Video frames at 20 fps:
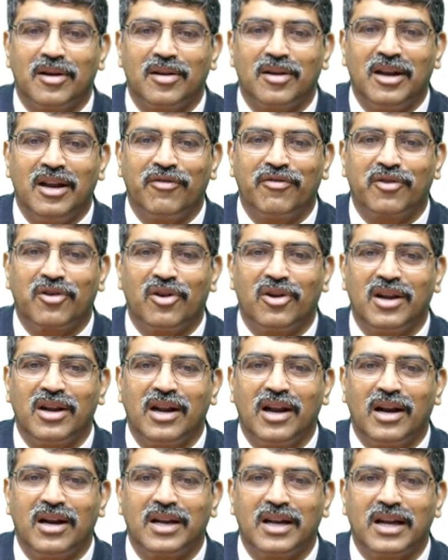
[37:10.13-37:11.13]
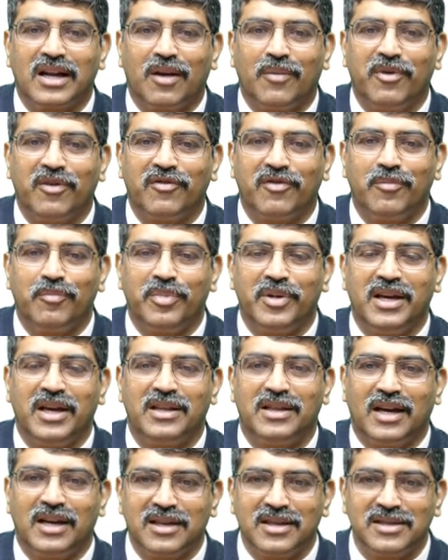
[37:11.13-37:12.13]
left coronary artery coming from PA,
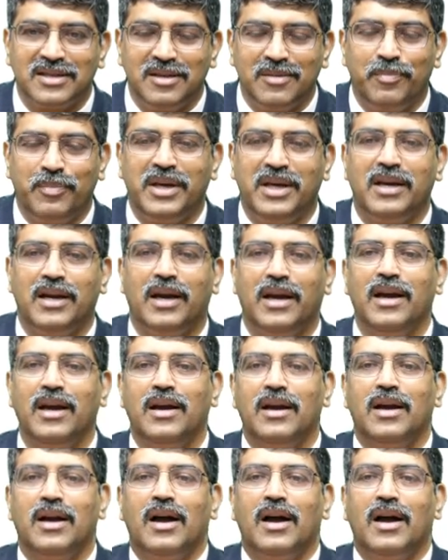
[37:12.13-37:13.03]
that is the PA.